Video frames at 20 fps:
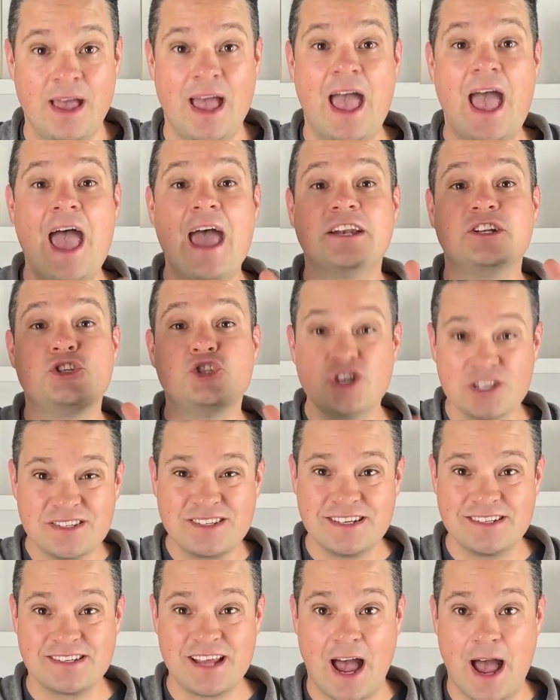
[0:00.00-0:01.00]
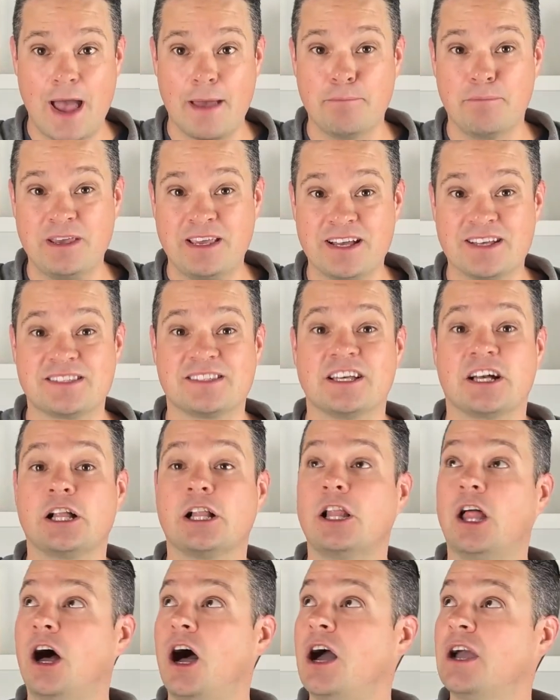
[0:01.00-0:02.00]
And just in time because the
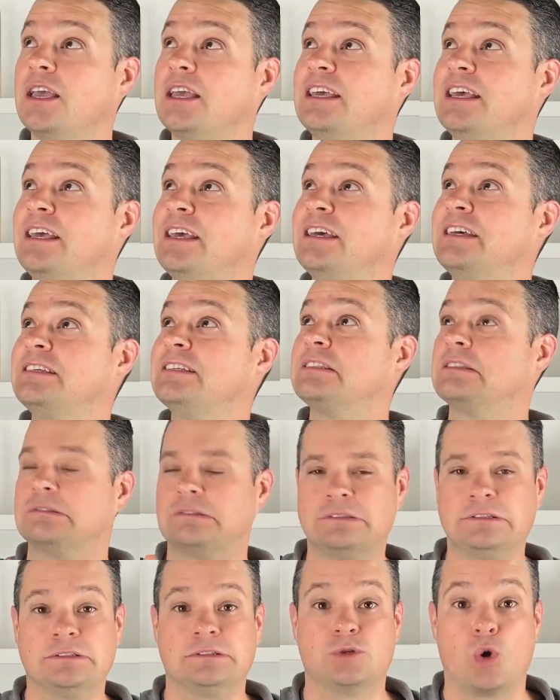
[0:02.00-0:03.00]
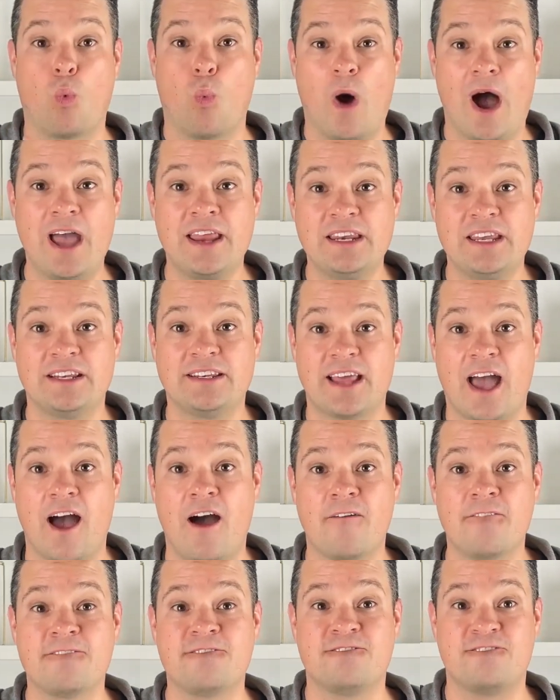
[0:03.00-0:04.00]
clock is winding
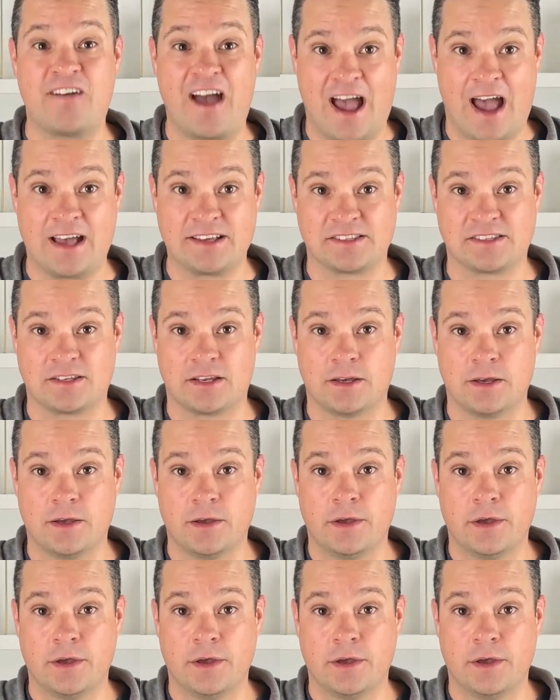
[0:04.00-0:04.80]
down fast.